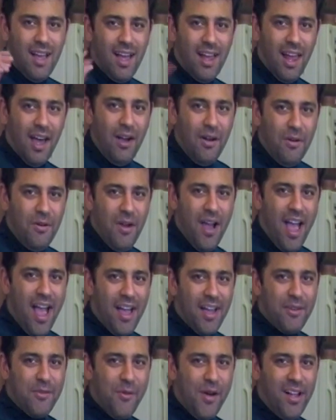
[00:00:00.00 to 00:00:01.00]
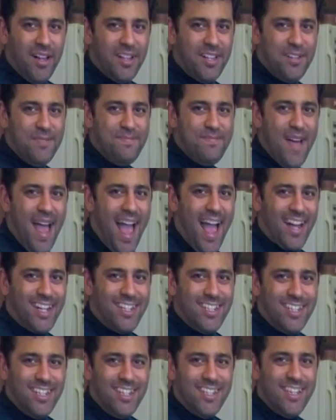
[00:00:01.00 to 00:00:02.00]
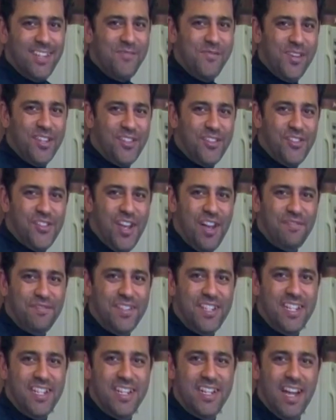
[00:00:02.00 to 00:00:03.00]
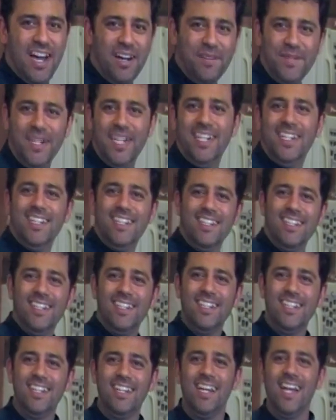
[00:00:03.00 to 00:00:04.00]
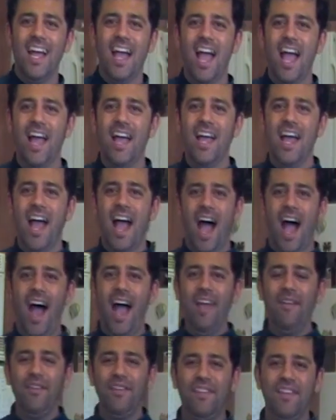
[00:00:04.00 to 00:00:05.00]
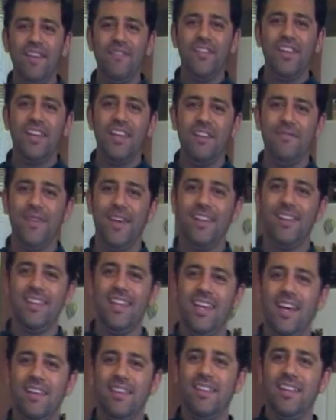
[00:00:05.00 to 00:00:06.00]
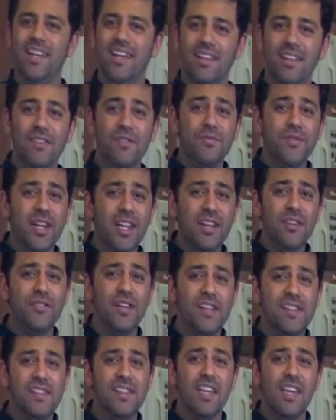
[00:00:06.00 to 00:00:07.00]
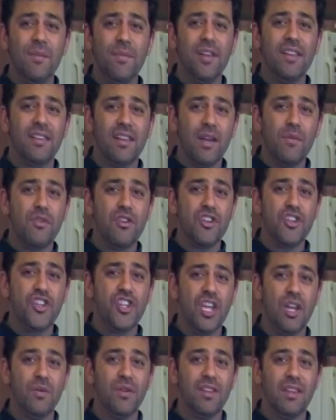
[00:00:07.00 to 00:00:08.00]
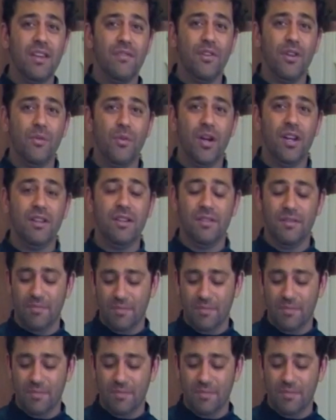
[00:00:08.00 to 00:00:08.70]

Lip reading: Hello and welcome back to Cooking with Chef Daal. I received an email the other day, and it's a really interesting email that I want to share with everyone.